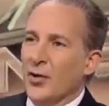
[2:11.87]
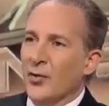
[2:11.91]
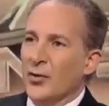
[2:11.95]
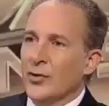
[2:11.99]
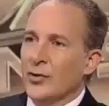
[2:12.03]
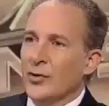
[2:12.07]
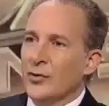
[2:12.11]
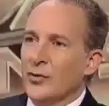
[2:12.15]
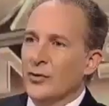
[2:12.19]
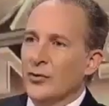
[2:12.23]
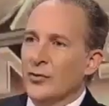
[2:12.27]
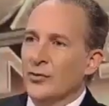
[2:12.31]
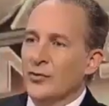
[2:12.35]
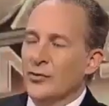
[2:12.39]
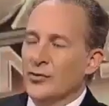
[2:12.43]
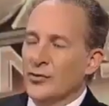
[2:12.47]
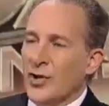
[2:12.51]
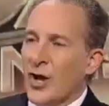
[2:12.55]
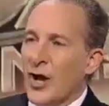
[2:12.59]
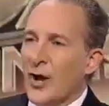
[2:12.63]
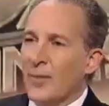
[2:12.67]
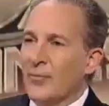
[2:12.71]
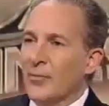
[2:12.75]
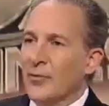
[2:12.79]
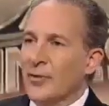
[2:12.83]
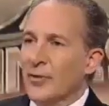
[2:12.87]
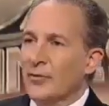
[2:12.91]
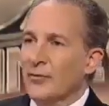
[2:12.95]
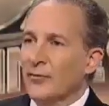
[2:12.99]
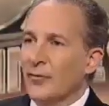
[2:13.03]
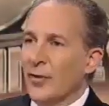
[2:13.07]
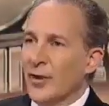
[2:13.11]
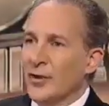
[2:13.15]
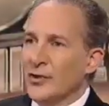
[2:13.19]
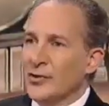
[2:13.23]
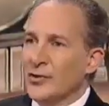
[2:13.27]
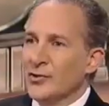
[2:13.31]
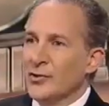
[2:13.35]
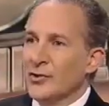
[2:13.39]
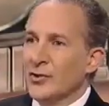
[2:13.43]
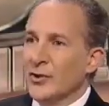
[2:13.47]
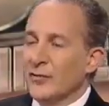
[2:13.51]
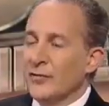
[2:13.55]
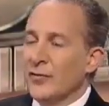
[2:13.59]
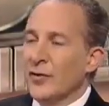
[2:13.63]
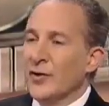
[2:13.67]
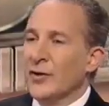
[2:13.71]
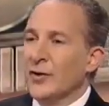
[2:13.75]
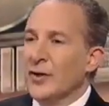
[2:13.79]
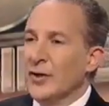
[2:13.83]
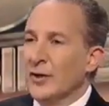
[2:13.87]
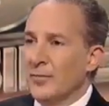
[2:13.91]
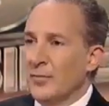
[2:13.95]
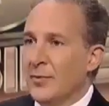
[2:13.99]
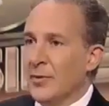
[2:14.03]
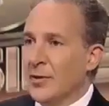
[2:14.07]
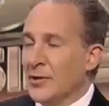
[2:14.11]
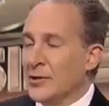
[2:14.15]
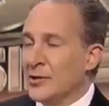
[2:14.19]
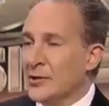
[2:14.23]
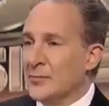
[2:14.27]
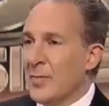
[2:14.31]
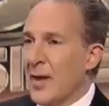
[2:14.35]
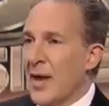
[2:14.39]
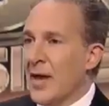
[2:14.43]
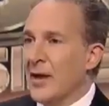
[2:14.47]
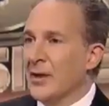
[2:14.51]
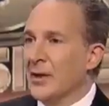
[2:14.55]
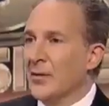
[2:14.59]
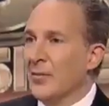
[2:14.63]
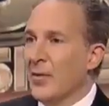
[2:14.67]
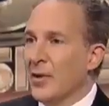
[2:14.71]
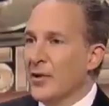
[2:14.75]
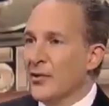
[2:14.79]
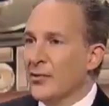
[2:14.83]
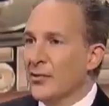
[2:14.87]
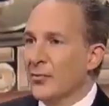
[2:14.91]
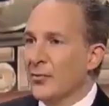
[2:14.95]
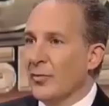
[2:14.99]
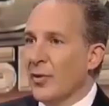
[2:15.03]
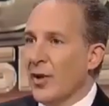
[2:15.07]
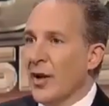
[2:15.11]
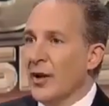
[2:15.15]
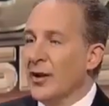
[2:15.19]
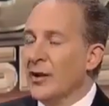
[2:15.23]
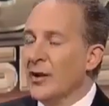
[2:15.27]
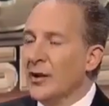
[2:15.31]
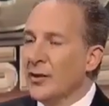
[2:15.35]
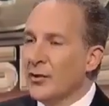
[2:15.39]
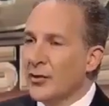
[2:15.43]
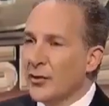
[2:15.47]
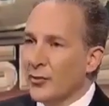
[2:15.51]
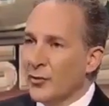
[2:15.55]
going to stop the inflation if they keep expanding the money supply.